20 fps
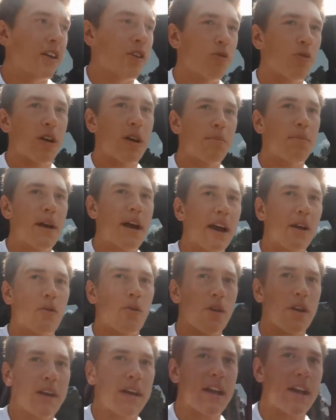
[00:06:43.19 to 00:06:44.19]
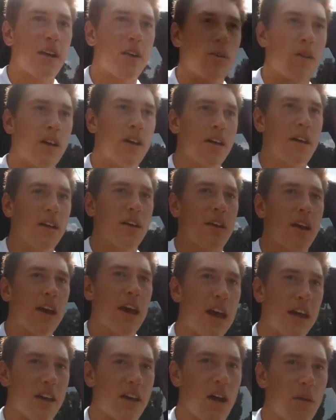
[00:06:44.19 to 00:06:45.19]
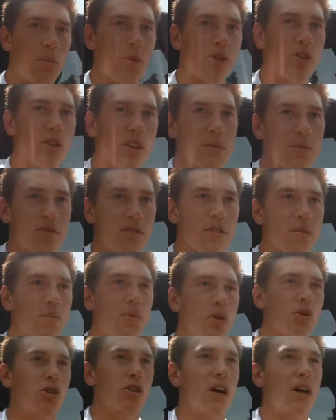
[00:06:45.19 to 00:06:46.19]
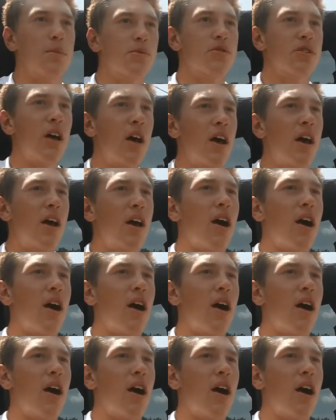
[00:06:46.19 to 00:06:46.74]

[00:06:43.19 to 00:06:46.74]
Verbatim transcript: had a great back workout had a couple clips of the pull-ups.